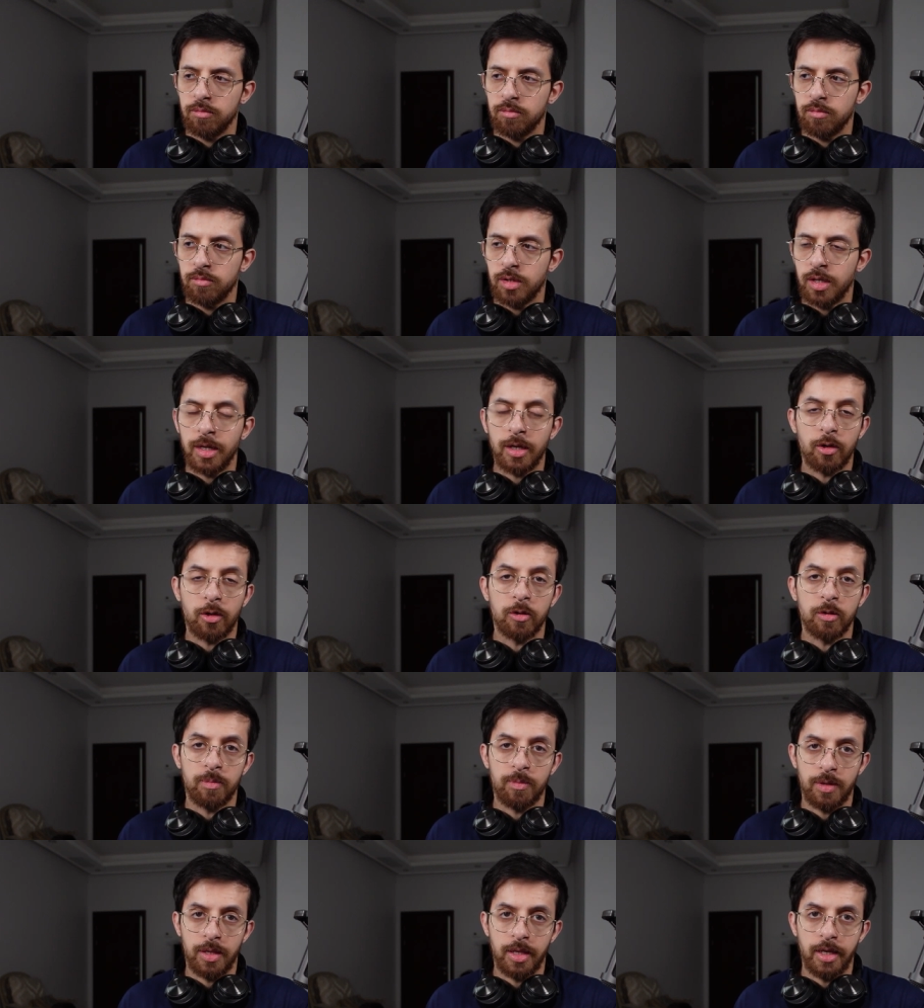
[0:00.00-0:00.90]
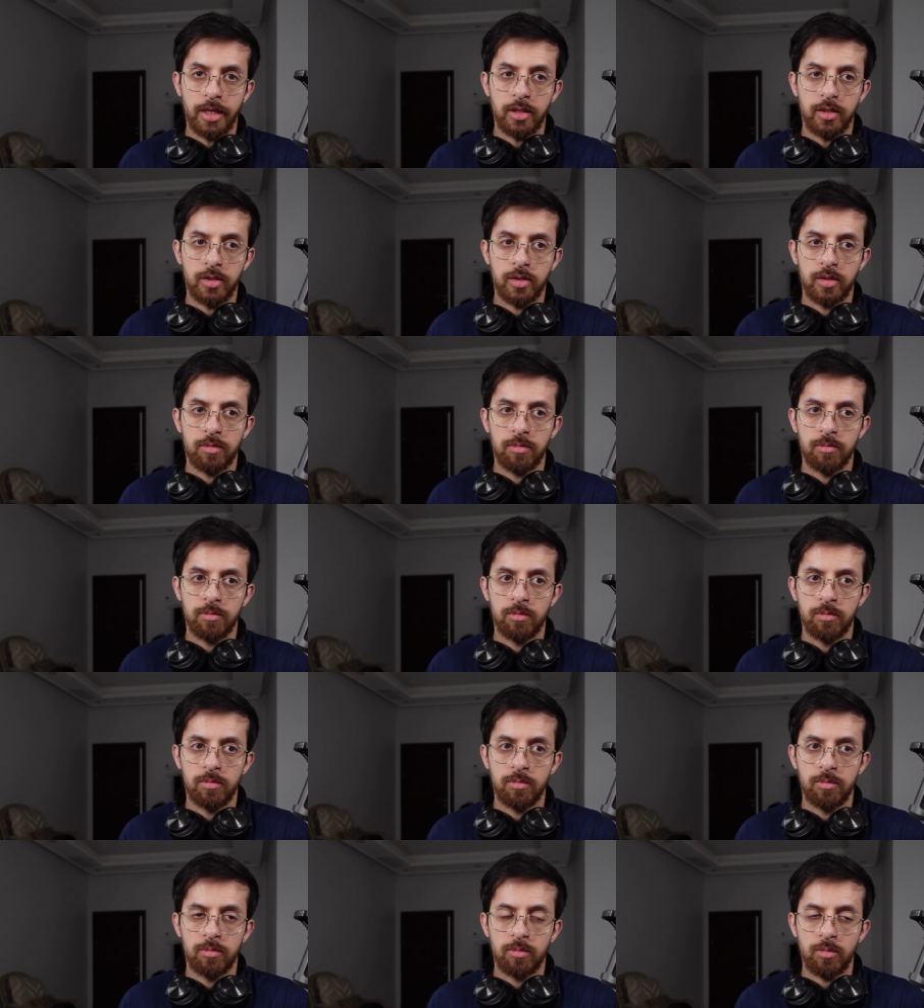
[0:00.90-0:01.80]
in a good place
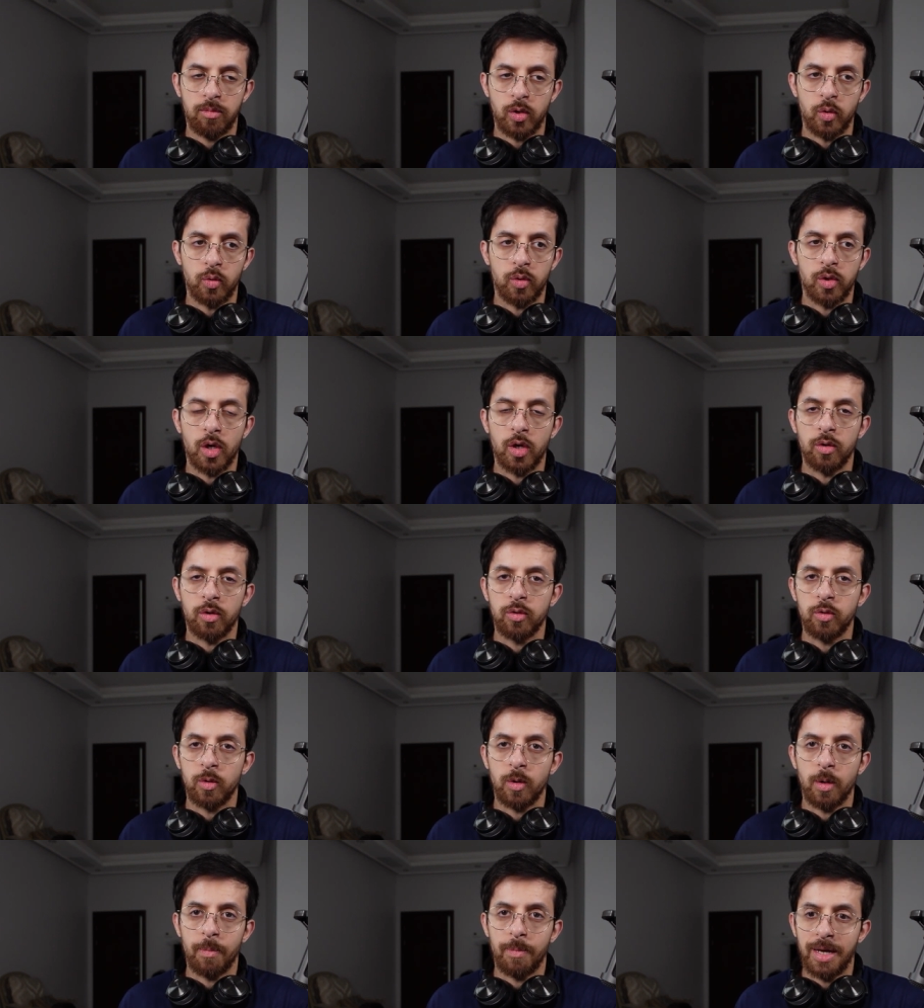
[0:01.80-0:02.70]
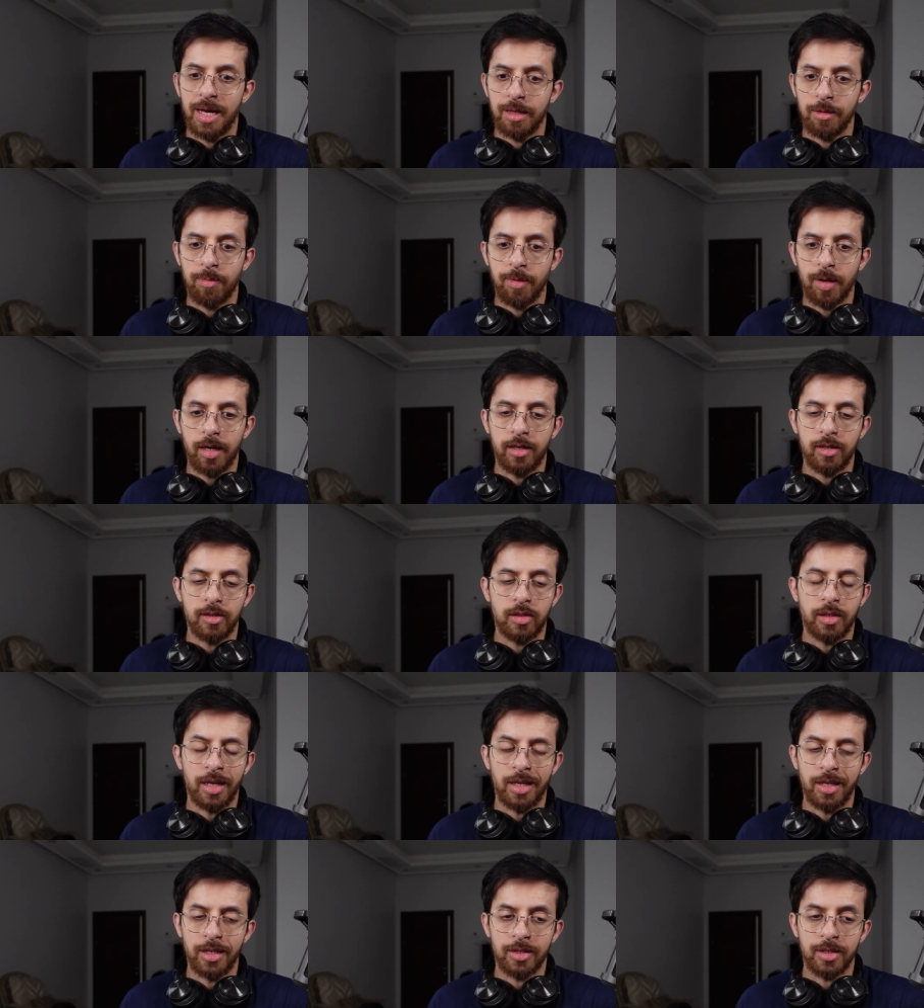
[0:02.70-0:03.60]
you go to a bad place
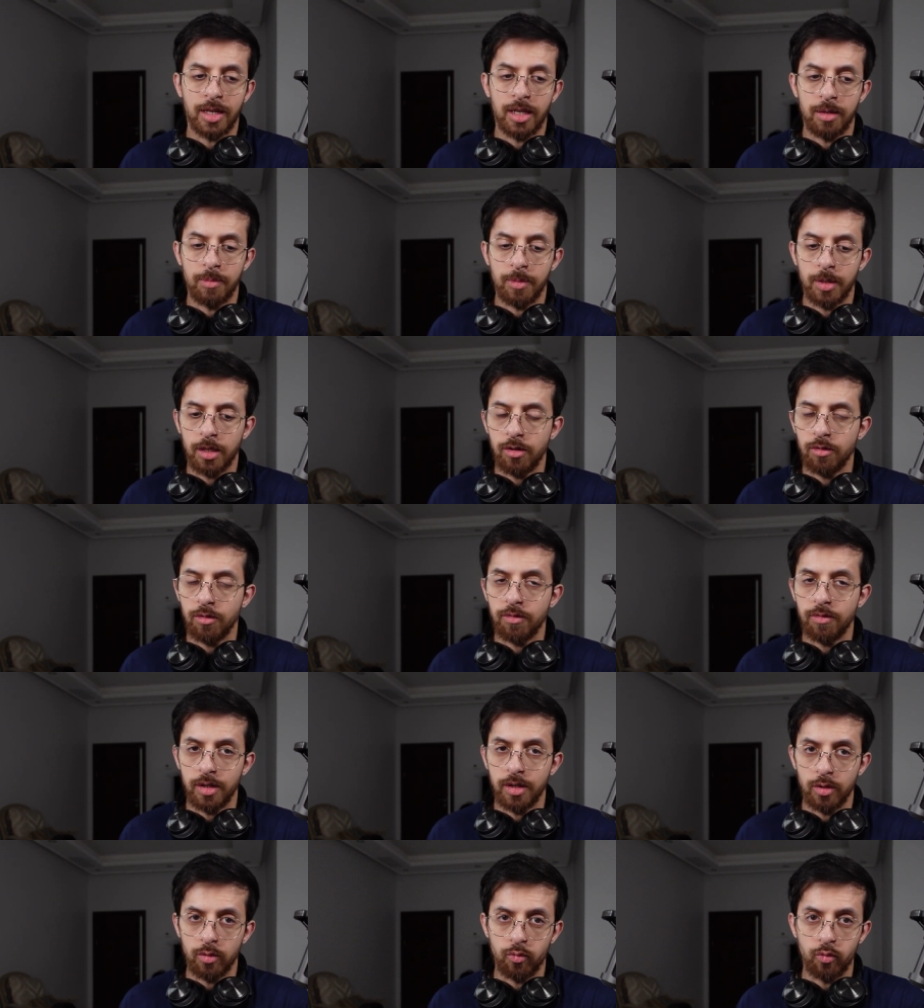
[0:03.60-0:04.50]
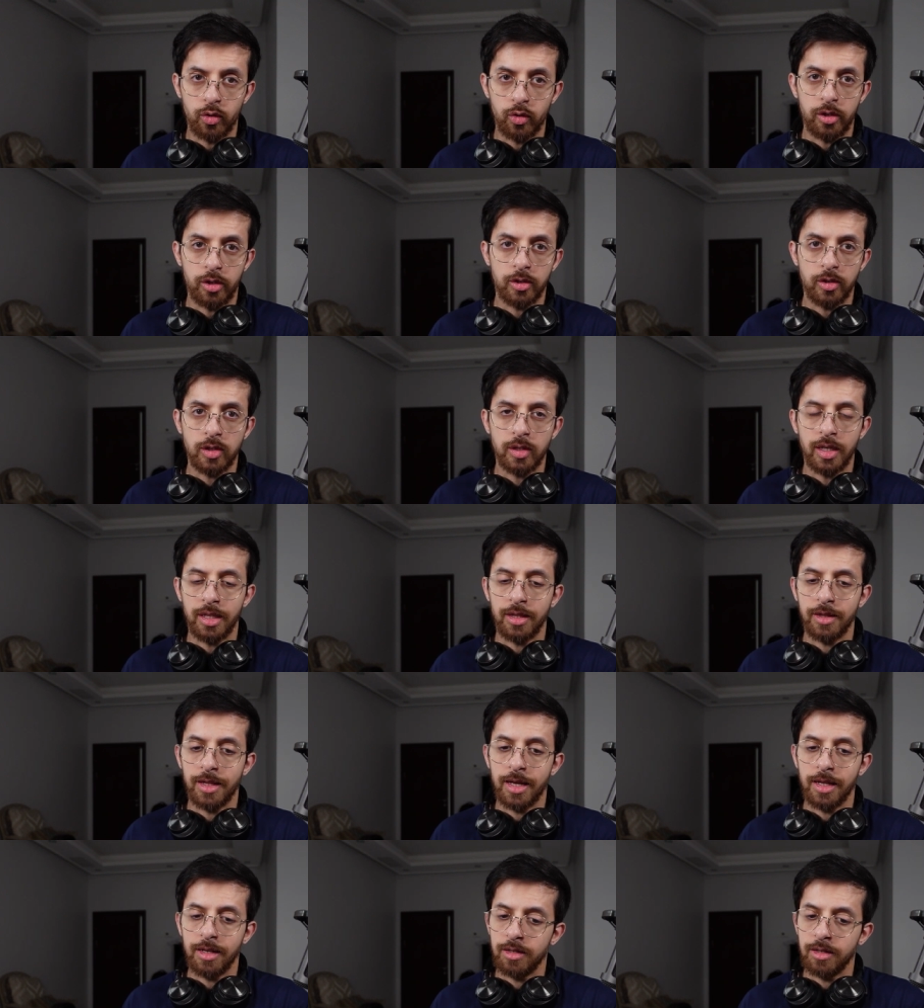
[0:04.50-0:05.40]
and it's going to make you feel worse. And
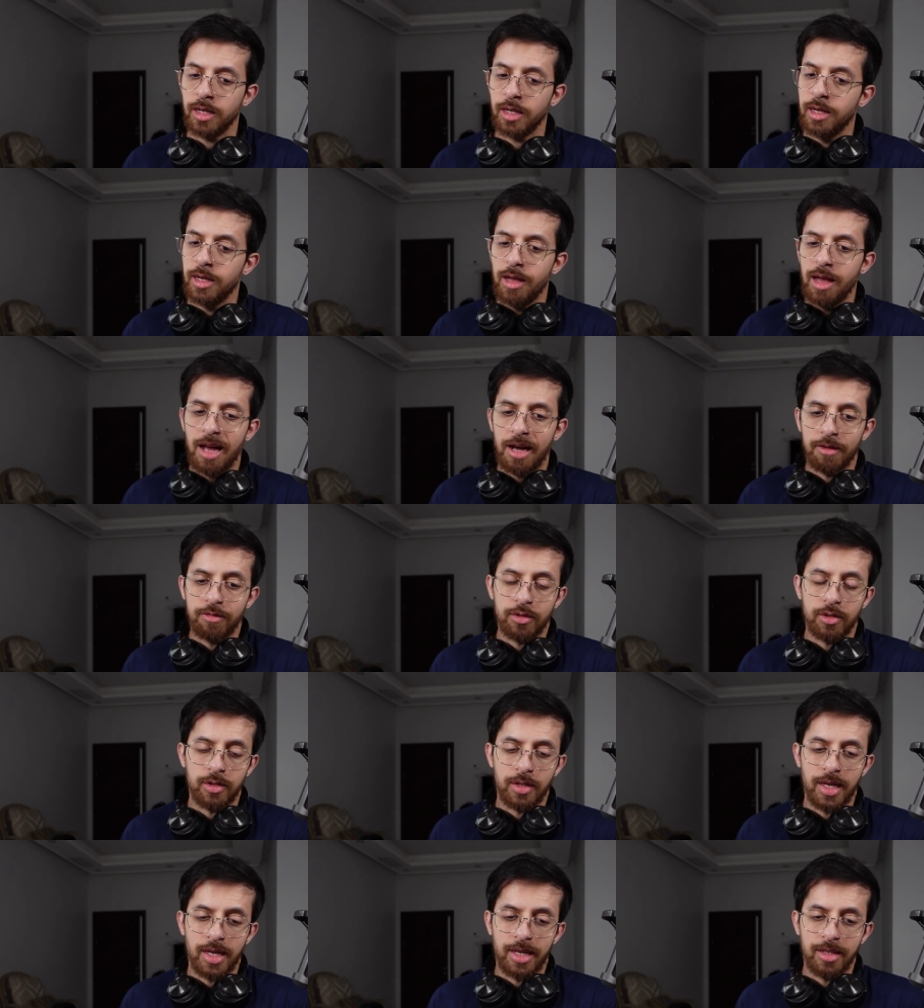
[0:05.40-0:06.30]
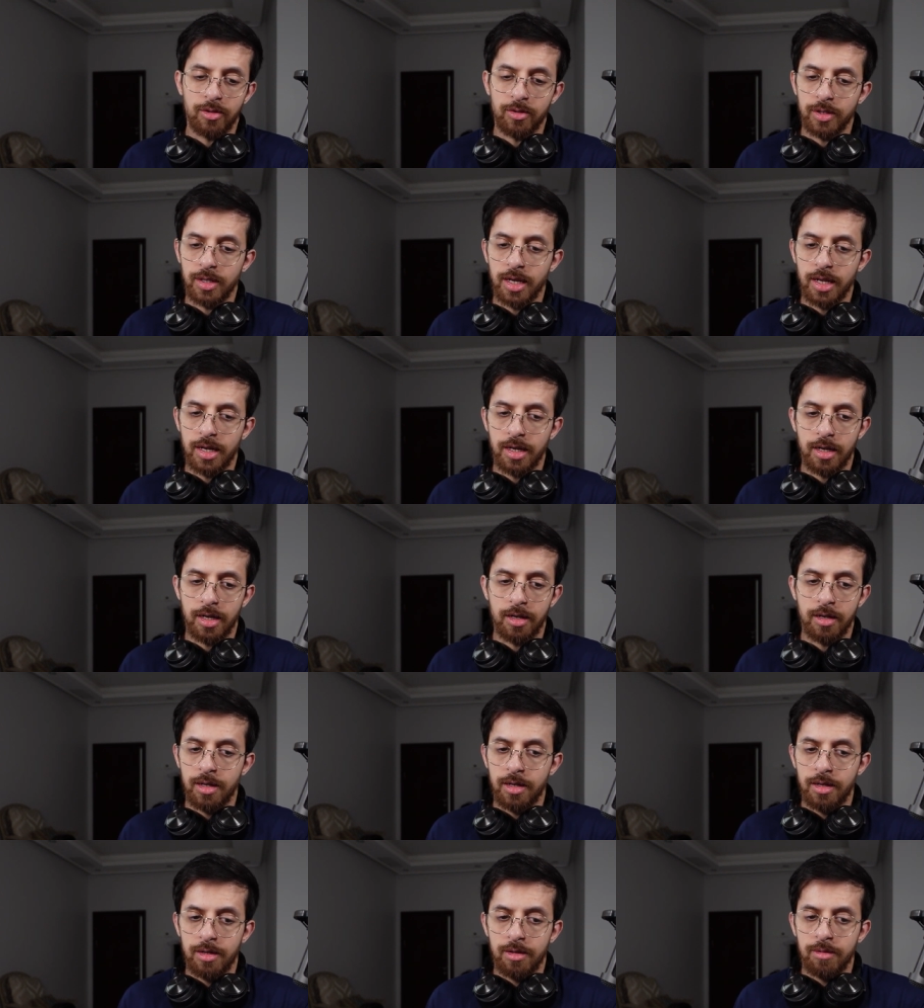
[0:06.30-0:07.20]
then after that, you're going
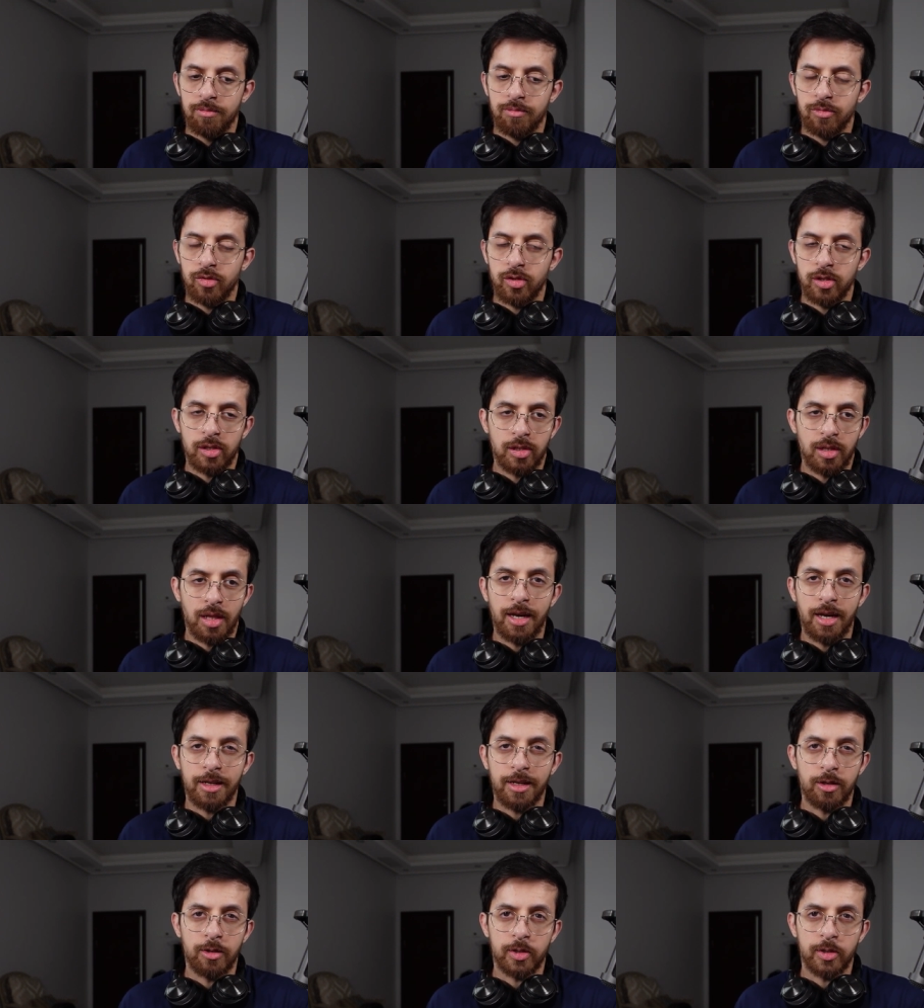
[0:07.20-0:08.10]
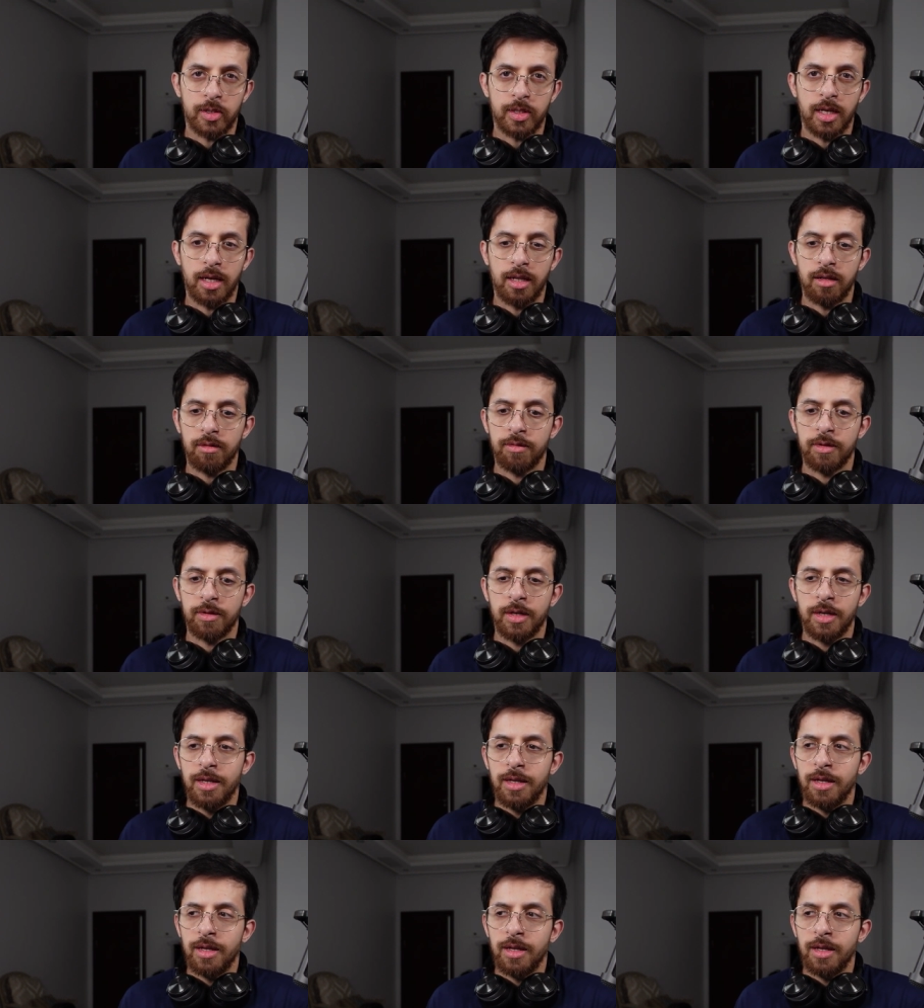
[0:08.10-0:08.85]
to dislike yourself.